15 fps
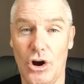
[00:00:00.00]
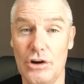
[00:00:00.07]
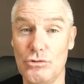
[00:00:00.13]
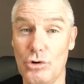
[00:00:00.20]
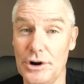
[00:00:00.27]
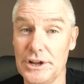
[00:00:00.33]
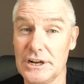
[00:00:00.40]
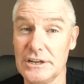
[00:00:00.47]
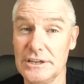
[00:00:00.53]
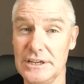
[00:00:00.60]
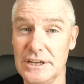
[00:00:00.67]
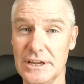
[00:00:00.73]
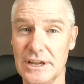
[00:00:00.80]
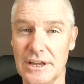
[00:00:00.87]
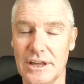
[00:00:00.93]

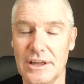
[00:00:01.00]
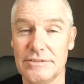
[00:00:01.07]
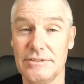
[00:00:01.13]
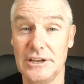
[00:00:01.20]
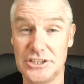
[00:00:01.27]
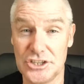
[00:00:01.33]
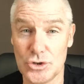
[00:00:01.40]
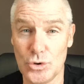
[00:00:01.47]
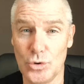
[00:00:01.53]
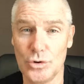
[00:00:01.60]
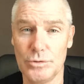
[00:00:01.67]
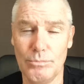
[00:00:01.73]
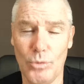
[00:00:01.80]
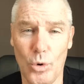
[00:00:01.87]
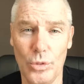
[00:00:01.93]
Ironically, they
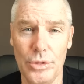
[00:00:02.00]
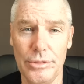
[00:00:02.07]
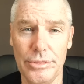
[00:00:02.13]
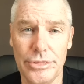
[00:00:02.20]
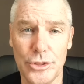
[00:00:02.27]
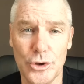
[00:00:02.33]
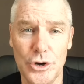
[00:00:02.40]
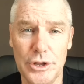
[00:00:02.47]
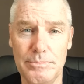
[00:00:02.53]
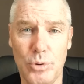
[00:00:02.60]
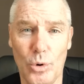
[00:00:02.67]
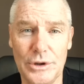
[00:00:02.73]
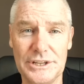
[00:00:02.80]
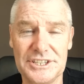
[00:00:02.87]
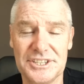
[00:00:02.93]
scored more than 30
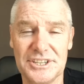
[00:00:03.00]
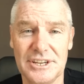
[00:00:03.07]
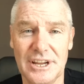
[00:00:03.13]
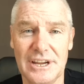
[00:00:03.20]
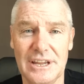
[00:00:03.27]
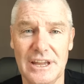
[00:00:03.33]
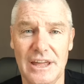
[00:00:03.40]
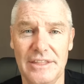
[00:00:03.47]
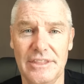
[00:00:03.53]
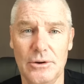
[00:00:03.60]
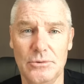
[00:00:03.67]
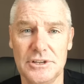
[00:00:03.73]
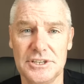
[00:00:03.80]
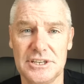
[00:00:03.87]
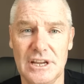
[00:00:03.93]
points today, and
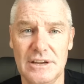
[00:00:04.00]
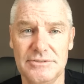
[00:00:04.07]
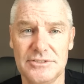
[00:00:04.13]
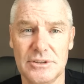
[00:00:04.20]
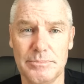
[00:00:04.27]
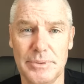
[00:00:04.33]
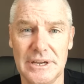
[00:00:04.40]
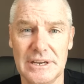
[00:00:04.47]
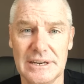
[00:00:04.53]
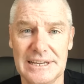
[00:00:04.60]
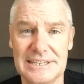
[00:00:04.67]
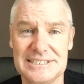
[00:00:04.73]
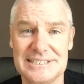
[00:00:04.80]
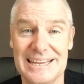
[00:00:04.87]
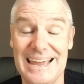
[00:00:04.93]
that was enough to beat
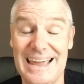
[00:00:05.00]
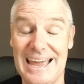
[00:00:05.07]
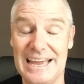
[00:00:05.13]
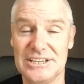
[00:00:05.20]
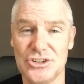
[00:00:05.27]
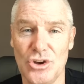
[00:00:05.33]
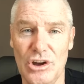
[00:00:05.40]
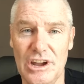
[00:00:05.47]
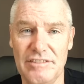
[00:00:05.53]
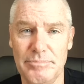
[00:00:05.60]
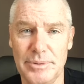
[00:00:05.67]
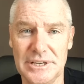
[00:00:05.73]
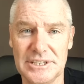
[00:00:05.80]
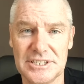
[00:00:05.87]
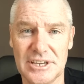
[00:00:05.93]
Leinster, as I have
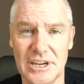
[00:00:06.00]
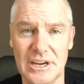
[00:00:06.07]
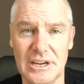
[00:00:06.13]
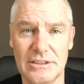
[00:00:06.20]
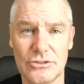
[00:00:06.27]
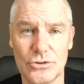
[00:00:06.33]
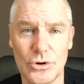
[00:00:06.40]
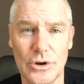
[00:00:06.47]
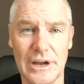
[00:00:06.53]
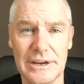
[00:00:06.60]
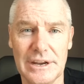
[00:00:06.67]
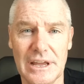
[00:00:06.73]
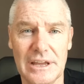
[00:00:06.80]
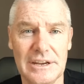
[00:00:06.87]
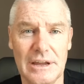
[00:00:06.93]
been saying
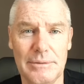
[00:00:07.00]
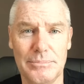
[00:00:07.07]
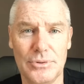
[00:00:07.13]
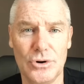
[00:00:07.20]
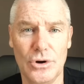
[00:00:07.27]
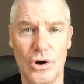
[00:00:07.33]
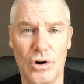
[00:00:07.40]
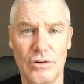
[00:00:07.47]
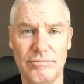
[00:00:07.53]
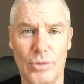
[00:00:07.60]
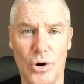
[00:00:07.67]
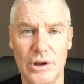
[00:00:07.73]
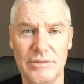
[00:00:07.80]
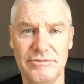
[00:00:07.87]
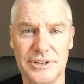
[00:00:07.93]
throughout a number of
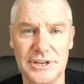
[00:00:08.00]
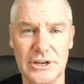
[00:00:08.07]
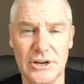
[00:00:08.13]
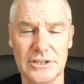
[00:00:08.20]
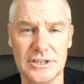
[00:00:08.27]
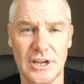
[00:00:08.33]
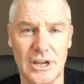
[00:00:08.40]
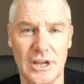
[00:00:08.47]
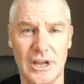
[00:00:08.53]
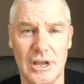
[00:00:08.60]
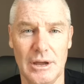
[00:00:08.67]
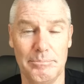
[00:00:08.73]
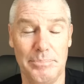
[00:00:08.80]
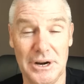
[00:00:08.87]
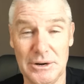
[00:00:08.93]
my videos.
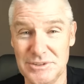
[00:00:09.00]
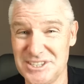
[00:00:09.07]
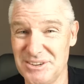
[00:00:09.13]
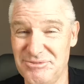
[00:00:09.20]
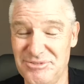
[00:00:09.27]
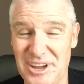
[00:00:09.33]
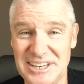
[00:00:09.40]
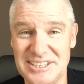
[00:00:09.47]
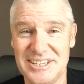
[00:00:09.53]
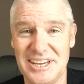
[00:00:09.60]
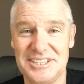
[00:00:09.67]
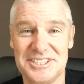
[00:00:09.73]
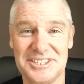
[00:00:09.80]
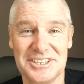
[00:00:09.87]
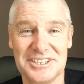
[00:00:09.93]
But it was a
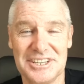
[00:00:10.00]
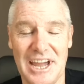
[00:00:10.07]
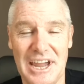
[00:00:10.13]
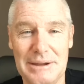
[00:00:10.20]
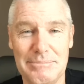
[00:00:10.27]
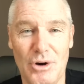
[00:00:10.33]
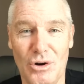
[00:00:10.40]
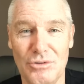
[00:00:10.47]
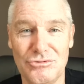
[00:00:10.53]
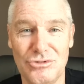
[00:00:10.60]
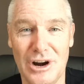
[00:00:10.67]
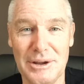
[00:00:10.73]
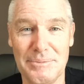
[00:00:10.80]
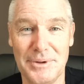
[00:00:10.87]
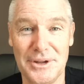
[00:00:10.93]
fantastic game of
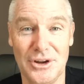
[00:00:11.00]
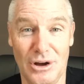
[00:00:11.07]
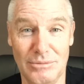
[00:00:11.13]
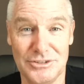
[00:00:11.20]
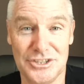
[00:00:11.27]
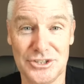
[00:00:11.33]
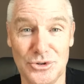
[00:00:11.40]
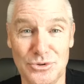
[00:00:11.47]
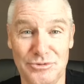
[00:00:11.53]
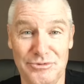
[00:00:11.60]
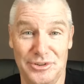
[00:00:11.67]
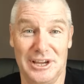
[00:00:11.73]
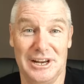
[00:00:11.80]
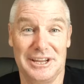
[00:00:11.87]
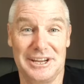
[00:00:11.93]
rugby. I'm still
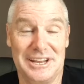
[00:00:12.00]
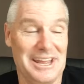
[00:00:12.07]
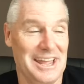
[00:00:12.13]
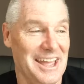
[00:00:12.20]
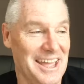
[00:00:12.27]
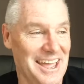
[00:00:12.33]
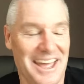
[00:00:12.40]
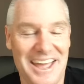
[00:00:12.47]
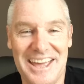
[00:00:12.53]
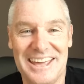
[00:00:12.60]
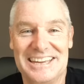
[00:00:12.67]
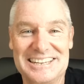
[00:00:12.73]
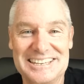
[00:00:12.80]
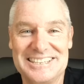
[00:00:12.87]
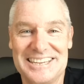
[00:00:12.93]
feeling
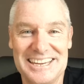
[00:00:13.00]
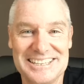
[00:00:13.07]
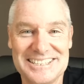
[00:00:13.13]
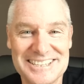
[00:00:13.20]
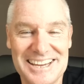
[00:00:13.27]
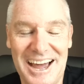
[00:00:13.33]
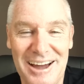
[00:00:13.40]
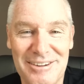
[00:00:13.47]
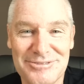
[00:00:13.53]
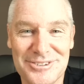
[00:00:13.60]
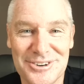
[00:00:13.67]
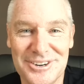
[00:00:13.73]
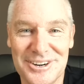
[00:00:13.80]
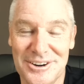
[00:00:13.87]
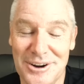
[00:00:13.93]
intense
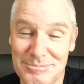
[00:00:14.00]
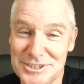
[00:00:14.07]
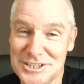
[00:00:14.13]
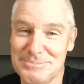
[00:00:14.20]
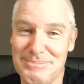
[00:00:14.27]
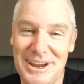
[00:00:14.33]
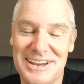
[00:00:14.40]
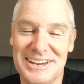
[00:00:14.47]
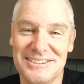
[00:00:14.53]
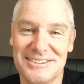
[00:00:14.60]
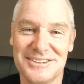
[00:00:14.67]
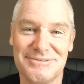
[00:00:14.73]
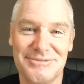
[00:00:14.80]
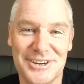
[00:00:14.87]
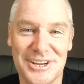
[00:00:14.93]
after it, and I'm just making
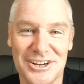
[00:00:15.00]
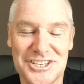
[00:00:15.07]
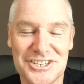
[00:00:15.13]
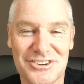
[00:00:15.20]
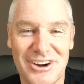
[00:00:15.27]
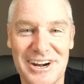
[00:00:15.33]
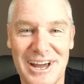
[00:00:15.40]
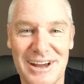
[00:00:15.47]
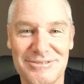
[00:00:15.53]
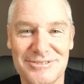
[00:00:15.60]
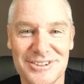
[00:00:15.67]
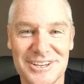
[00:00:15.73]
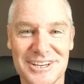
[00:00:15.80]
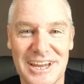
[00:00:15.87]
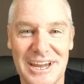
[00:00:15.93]
this video straight
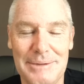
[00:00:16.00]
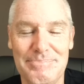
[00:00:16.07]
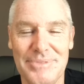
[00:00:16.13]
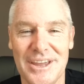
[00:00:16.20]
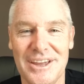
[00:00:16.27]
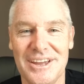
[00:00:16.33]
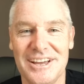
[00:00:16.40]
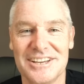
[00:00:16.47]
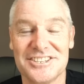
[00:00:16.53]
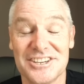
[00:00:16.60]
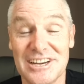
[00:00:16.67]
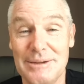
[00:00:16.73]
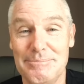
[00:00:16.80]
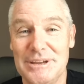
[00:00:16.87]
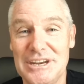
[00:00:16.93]
after the game. So
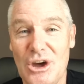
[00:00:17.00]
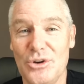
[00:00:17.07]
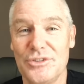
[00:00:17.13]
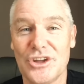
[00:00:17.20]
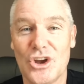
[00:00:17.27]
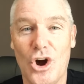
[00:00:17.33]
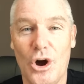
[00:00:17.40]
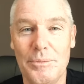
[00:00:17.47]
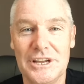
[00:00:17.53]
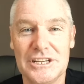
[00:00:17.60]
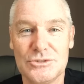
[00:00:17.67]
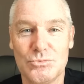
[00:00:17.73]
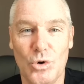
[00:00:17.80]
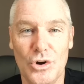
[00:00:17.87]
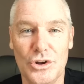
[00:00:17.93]
let me know in the
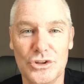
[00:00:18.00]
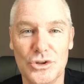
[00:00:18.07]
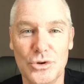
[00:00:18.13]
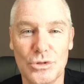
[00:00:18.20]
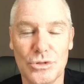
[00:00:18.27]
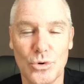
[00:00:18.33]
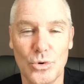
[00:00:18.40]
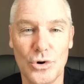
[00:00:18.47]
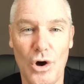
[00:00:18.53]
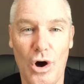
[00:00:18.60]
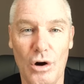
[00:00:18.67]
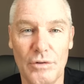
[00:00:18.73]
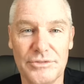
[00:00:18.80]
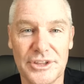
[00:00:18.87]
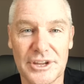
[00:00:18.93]
comments what you thought
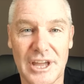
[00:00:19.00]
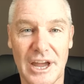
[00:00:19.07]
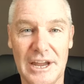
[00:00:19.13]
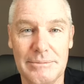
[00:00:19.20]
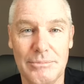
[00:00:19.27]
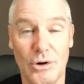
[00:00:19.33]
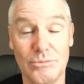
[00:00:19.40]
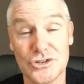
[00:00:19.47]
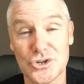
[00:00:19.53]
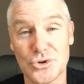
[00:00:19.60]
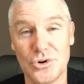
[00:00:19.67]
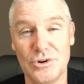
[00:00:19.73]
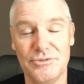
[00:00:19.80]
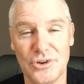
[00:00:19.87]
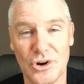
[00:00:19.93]
of the game. I'm
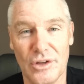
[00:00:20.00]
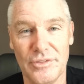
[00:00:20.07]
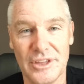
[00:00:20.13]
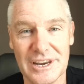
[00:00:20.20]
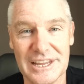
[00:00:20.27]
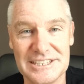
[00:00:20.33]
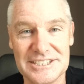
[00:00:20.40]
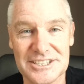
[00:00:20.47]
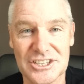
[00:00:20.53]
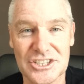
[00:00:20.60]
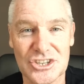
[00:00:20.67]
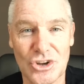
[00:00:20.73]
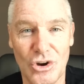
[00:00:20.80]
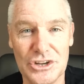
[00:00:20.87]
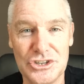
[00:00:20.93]
sure if you're on the Leinster
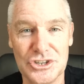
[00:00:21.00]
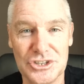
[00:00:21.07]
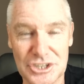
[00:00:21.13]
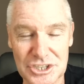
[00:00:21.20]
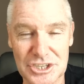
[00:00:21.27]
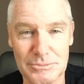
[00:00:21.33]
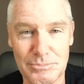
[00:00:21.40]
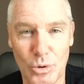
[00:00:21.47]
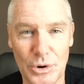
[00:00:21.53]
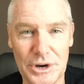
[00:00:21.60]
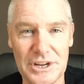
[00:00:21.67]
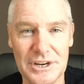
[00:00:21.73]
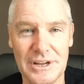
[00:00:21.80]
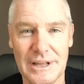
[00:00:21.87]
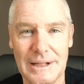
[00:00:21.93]
side, you're
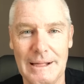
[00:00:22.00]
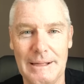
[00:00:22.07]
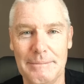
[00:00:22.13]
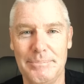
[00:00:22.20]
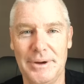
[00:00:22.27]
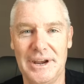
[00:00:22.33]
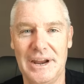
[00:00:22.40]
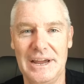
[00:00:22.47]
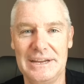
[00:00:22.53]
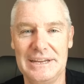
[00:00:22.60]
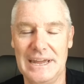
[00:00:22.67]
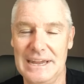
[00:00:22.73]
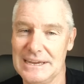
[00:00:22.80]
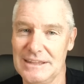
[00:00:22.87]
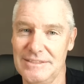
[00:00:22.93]
disappointed. But hey,
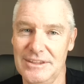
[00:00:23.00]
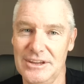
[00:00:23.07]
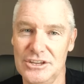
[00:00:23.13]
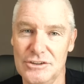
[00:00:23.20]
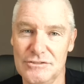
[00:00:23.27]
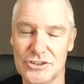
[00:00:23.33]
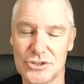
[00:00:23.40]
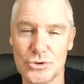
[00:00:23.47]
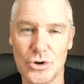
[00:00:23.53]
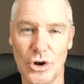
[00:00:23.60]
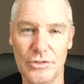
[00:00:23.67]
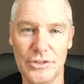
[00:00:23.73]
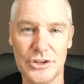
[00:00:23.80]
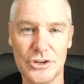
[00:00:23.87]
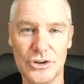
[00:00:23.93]
hang in there. You've still
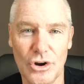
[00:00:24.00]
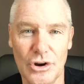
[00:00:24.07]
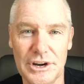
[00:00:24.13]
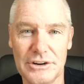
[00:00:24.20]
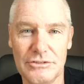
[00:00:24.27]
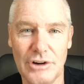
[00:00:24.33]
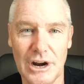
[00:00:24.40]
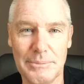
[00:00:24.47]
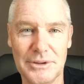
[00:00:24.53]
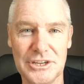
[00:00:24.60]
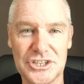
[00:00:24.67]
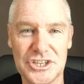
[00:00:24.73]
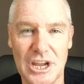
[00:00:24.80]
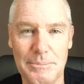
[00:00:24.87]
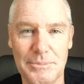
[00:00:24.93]
got the United Rugby
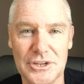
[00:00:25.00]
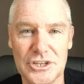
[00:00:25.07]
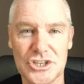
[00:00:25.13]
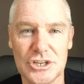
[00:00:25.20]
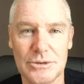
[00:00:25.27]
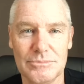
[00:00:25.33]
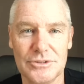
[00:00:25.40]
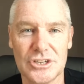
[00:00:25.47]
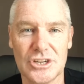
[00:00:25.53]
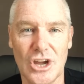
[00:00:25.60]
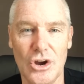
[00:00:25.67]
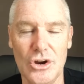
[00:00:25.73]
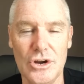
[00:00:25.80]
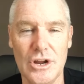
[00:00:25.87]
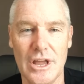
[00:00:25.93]
Championship to
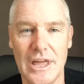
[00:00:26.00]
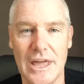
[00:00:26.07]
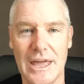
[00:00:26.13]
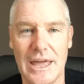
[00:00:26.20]
go.